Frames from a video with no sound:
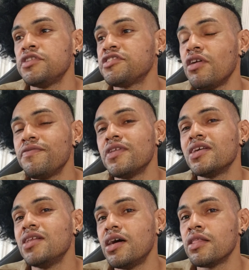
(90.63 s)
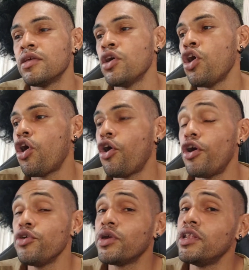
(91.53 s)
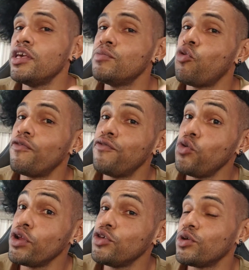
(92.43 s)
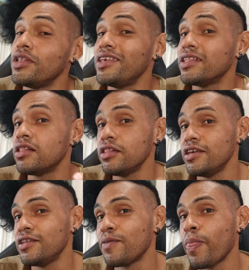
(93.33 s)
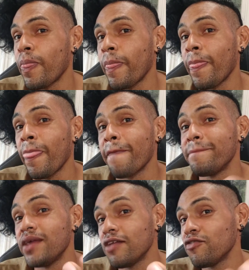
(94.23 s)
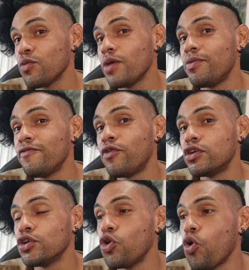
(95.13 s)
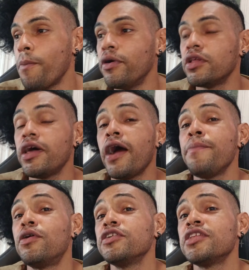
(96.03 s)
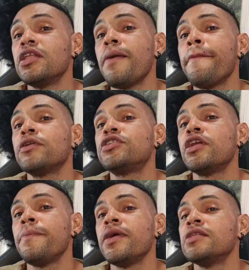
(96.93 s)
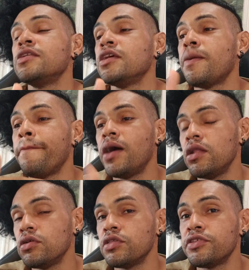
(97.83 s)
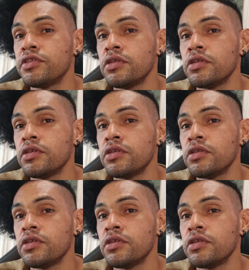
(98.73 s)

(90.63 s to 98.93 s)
stuff like that. Or you can eat more food and you can eat clean, and that's the way I prefer to go. But I personally try to maintain a balance.